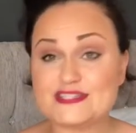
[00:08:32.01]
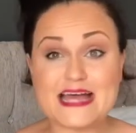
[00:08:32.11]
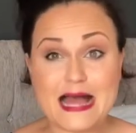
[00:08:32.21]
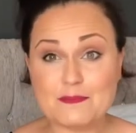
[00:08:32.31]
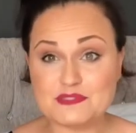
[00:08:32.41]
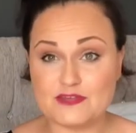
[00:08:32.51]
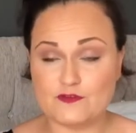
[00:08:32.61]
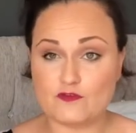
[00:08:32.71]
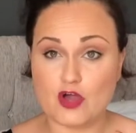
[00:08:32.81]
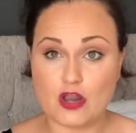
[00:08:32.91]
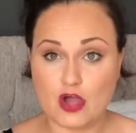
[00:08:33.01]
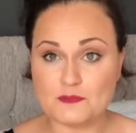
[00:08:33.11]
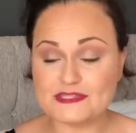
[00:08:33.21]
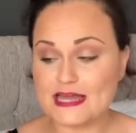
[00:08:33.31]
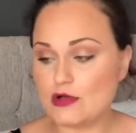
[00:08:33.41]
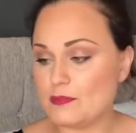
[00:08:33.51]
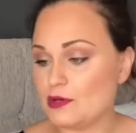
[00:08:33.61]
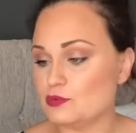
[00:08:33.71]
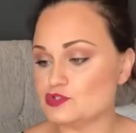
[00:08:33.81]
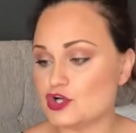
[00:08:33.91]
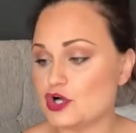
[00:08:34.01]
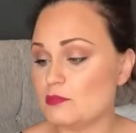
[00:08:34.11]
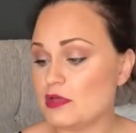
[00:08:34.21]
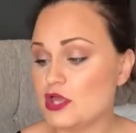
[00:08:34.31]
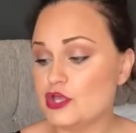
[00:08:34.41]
taps if you've got limescale build up.